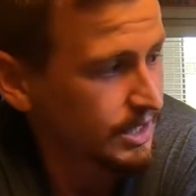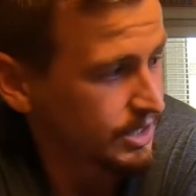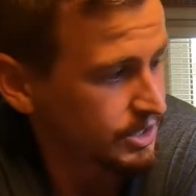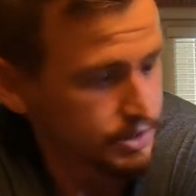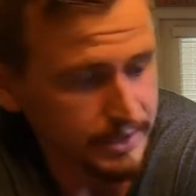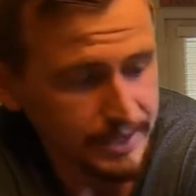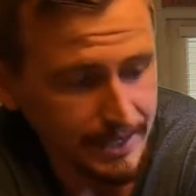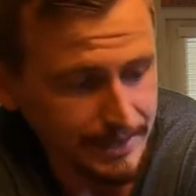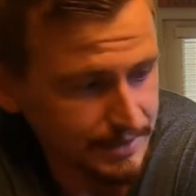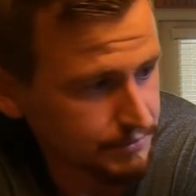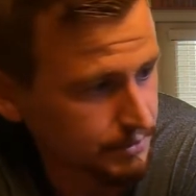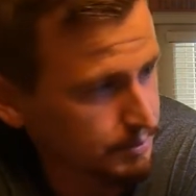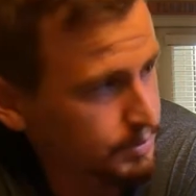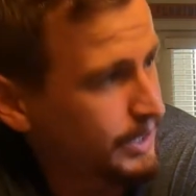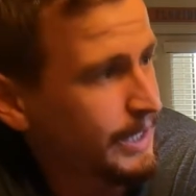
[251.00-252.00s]
You can add
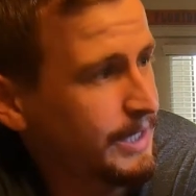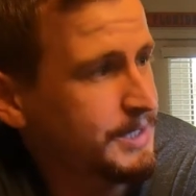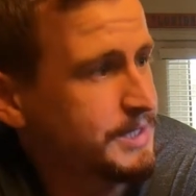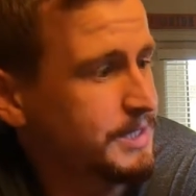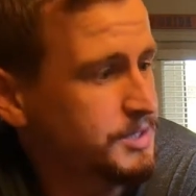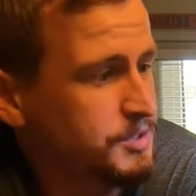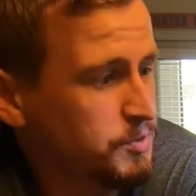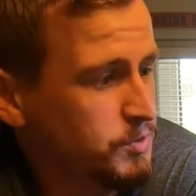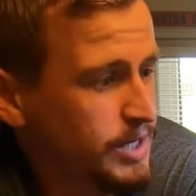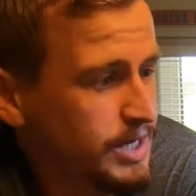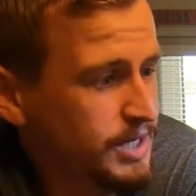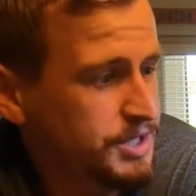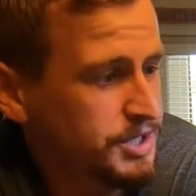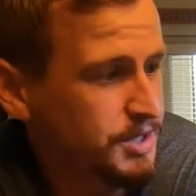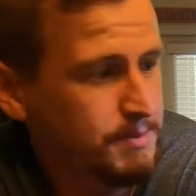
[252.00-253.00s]
different plants as you
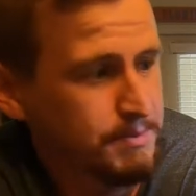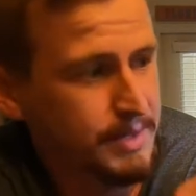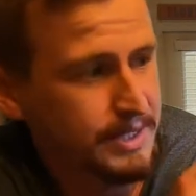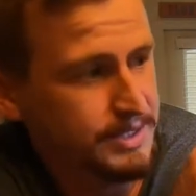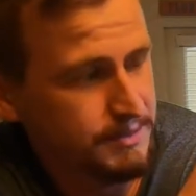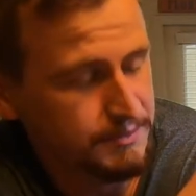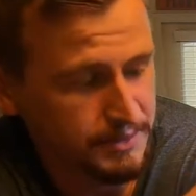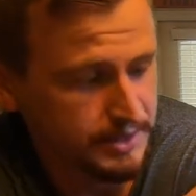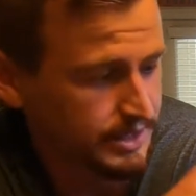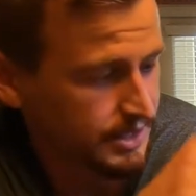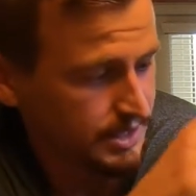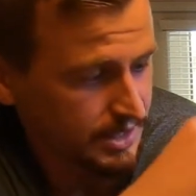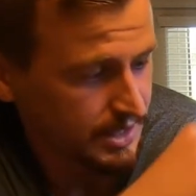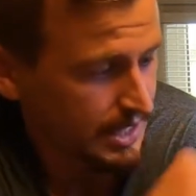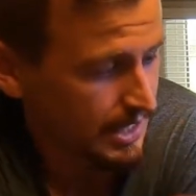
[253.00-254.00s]
wish, make different
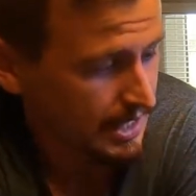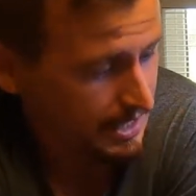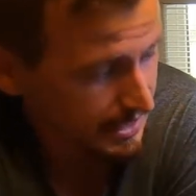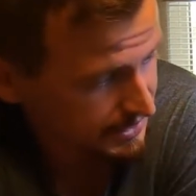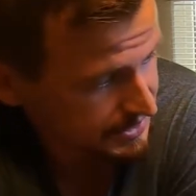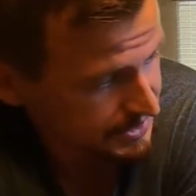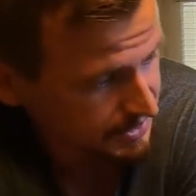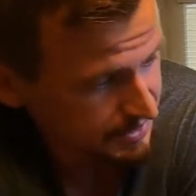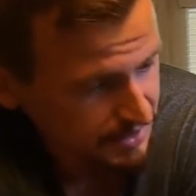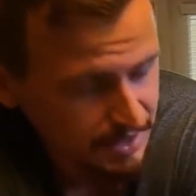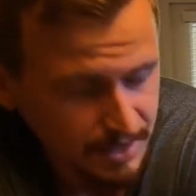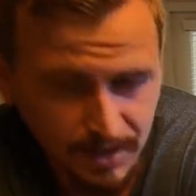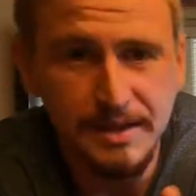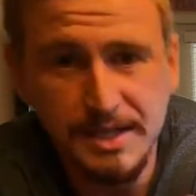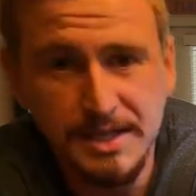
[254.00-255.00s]
hides.
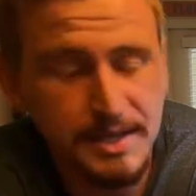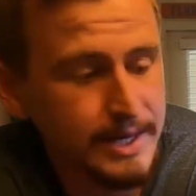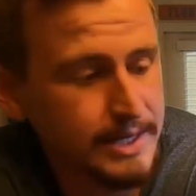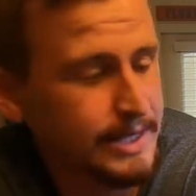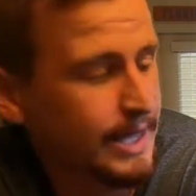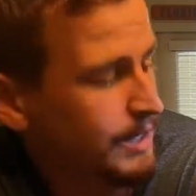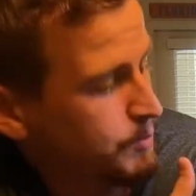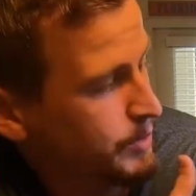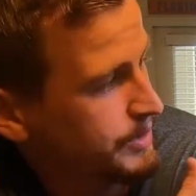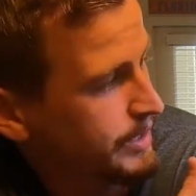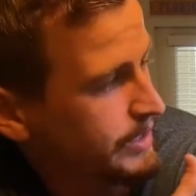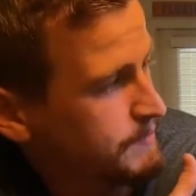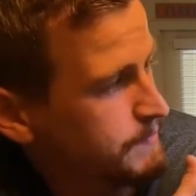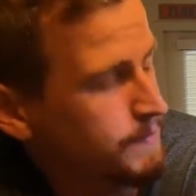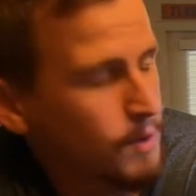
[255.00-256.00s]
This tank came with
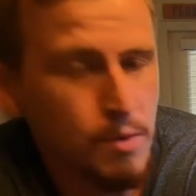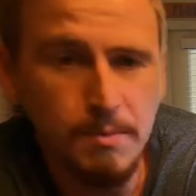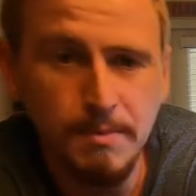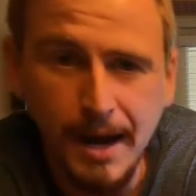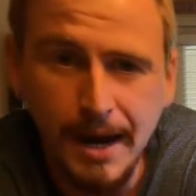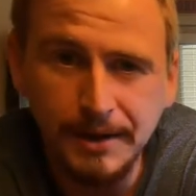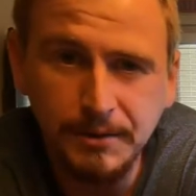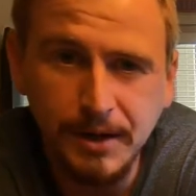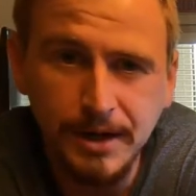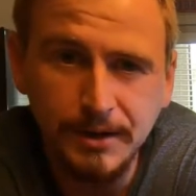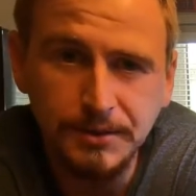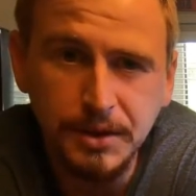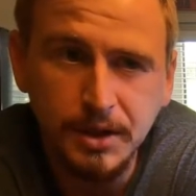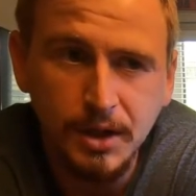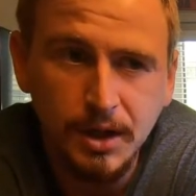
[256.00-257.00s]
a foam
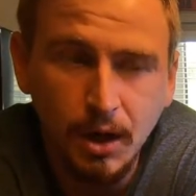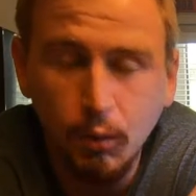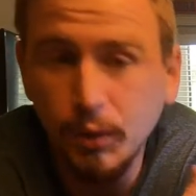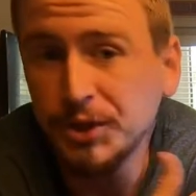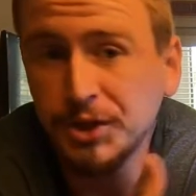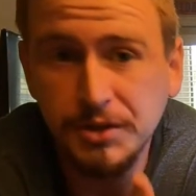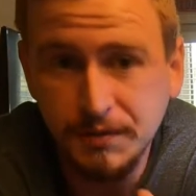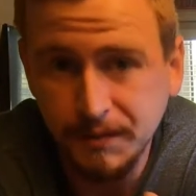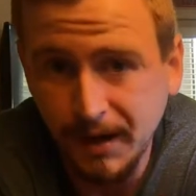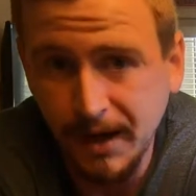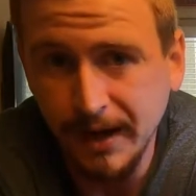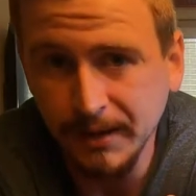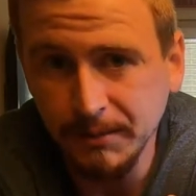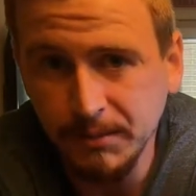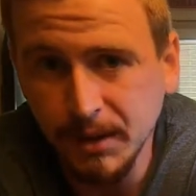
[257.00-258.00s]
background, which is
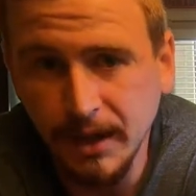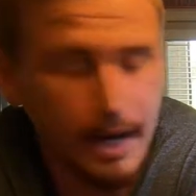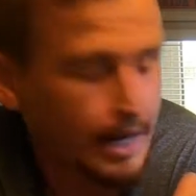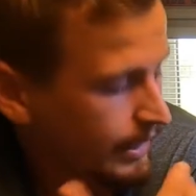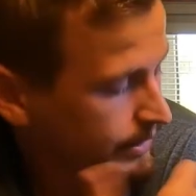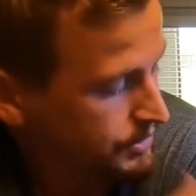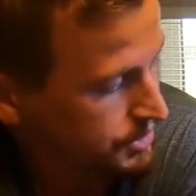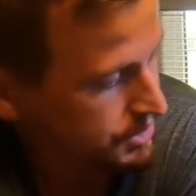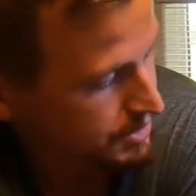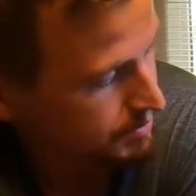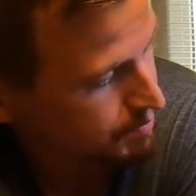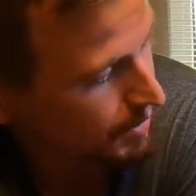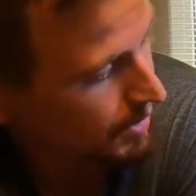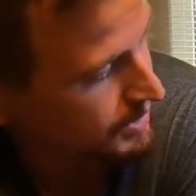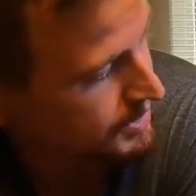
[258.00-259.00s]
fine, but I just
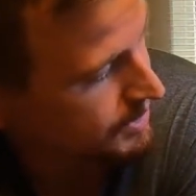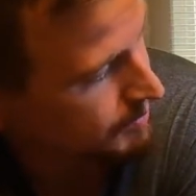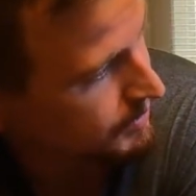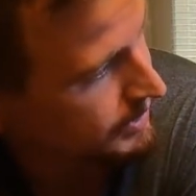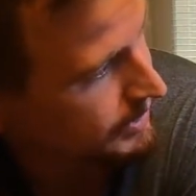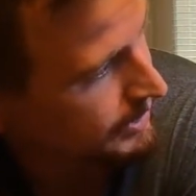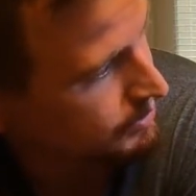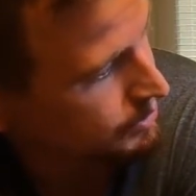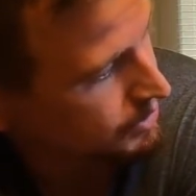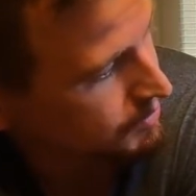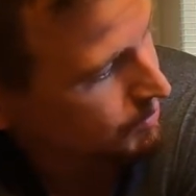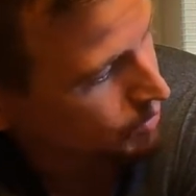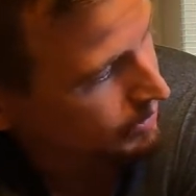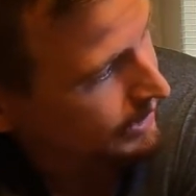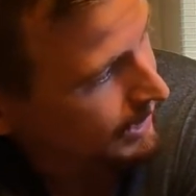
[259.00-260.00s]
bought something that looked
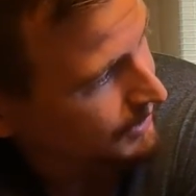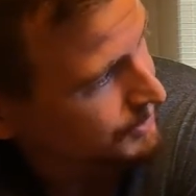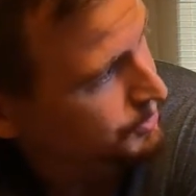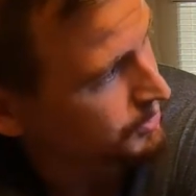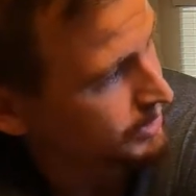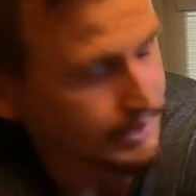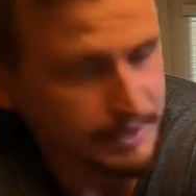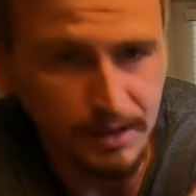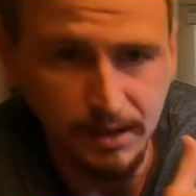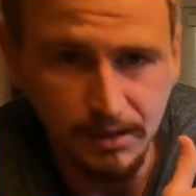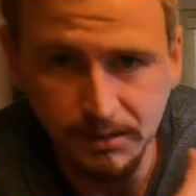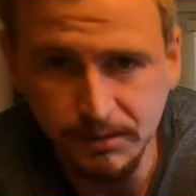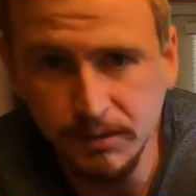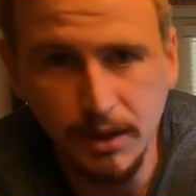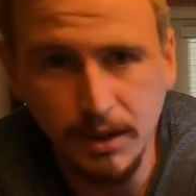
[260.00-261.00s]
more natural, like a